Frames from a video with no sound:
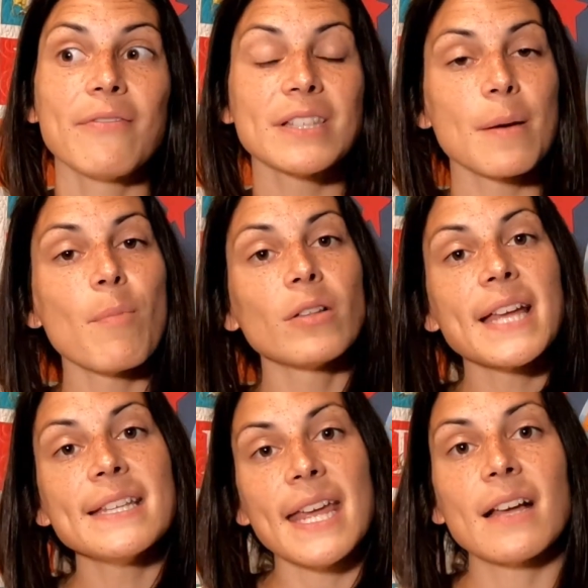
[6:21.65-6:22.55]
if it's a
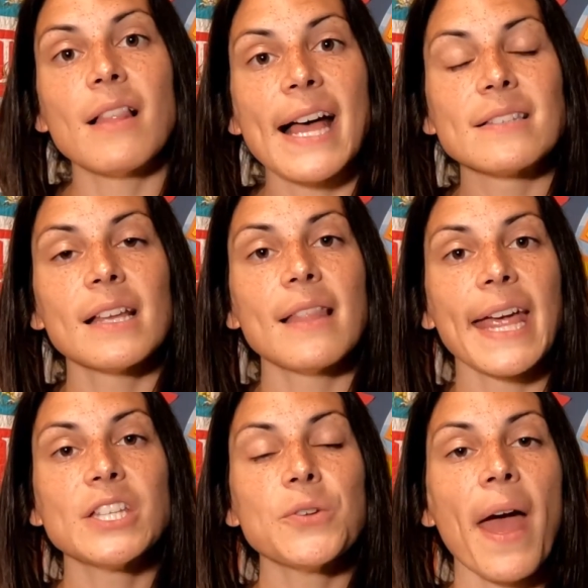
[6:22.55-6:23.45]
multi-day class, I
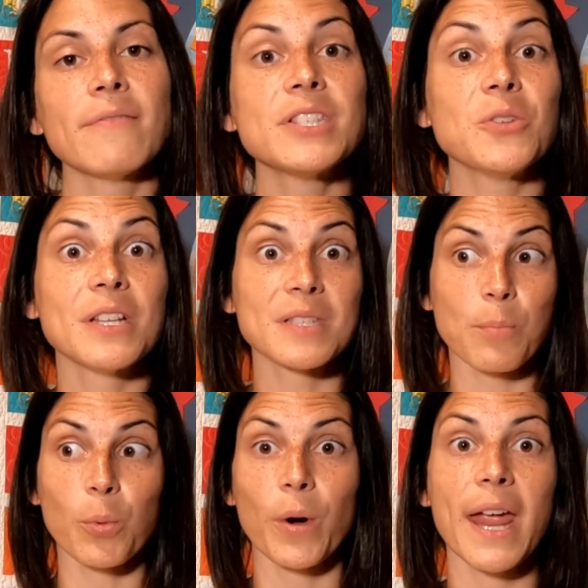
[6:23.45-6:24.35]
like to have students
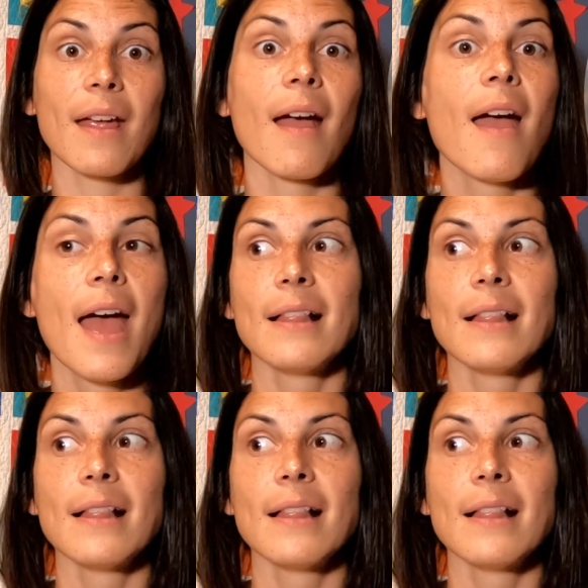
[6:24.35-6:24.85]
bring,